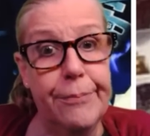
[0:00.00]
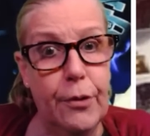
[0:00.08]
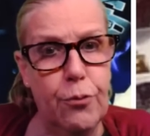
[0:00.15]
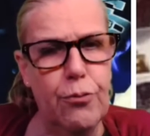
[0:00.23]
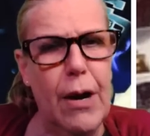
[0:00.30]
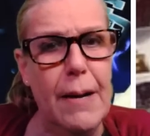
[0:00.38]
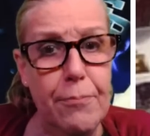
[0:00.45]

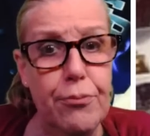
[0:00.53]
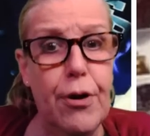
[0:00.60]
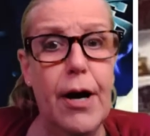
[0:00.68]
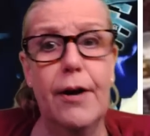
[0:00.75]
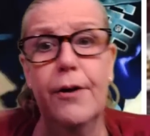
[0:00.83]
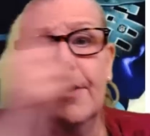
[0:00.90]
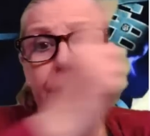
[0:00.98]
right
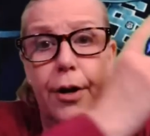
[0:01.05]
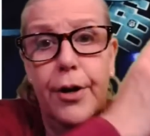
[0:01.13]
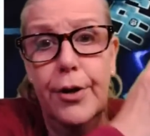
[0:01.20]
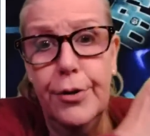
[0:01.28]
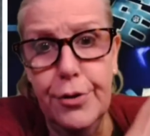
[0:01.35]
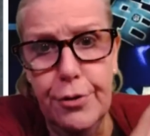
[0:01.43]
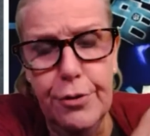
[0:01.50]
prior
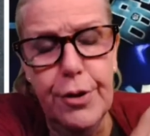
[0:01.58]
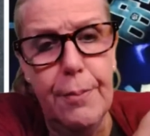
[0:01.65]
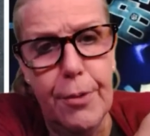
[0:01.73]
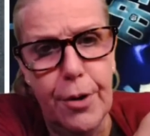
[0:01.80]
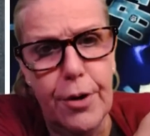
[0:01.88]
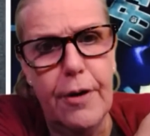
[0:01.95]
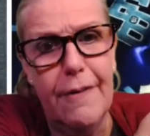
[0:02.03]
to the
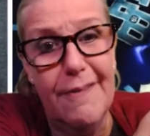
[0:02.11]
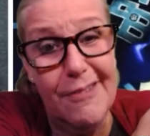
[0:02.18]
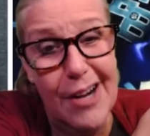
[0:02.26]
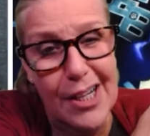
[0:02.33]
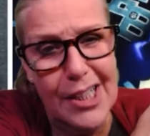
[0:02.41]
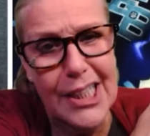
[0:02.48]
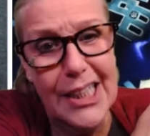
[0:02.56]
murder of
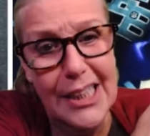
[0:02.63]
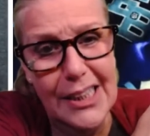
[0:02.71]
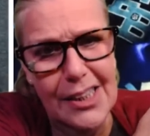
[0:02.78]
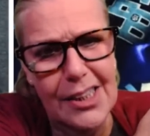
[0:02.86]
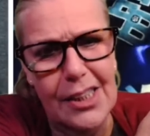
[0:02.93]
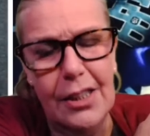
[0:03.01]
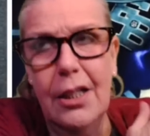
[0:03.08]
Rhonda
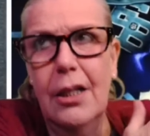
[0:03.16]
Hinson.